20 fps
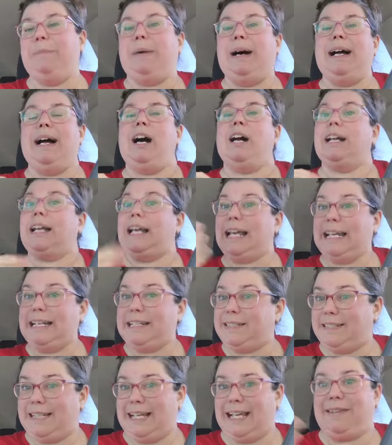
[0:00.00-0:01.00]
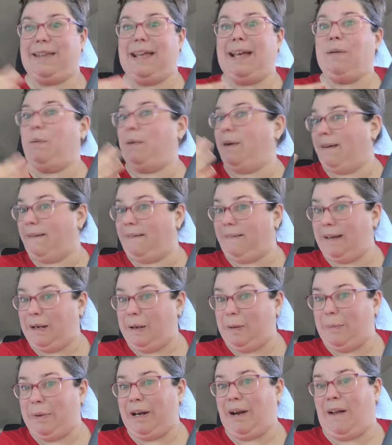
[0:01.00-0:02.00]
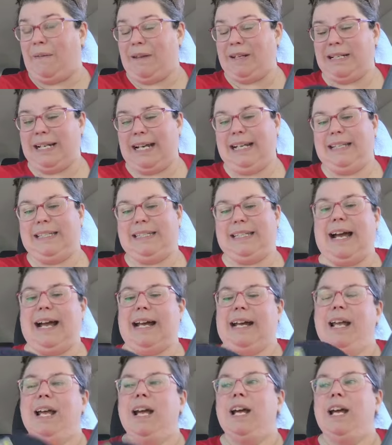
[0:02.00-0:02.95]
But on Casey, they were a little bit on the tight side.